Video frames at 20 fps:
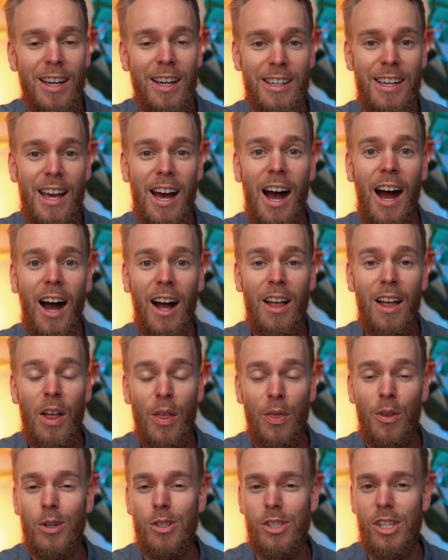Yeah,
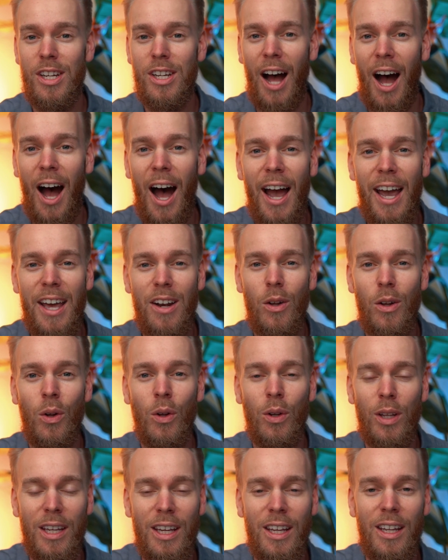there's an
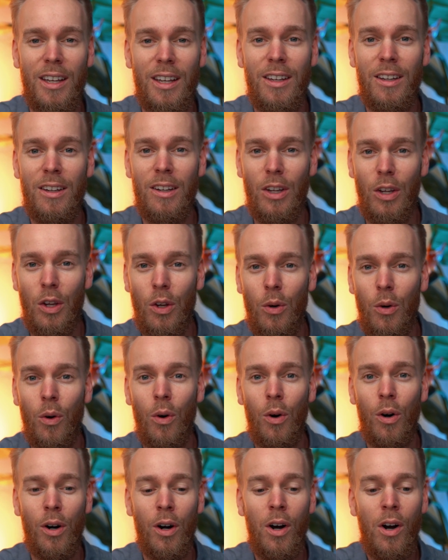idol in
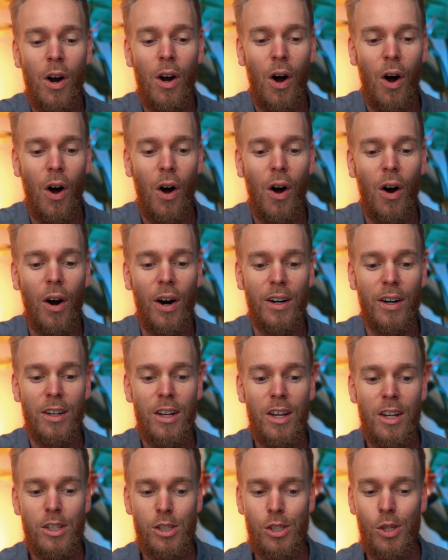your heart.
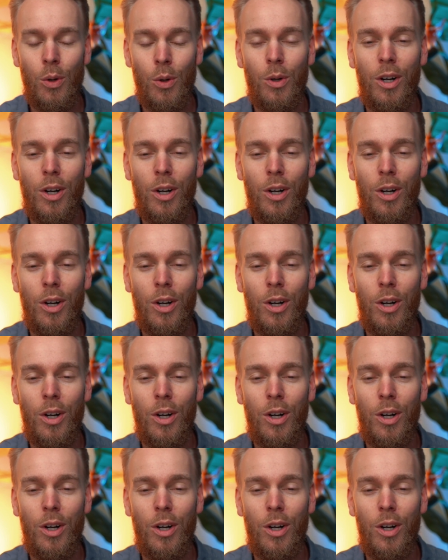So